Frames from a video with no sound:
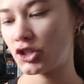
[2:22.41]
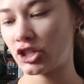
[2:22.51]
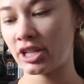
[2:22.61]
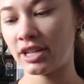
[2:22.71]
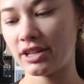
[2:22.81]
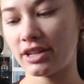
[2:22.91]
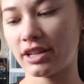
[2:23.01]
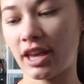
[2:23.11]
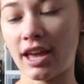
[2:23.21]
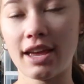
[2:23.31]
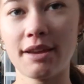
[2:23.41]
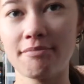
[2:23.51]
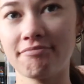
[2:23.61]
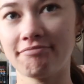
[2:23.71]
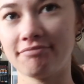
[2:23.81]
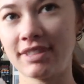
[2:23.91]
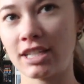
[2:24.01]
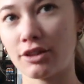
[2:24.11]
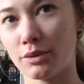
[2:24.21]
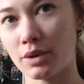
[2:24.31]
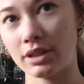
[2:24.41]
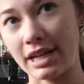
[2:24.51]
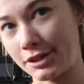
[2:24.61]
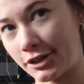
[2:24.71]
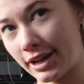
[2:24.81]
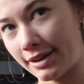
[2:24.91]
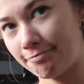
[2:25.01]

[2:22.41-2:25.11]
She came into the world yesterday.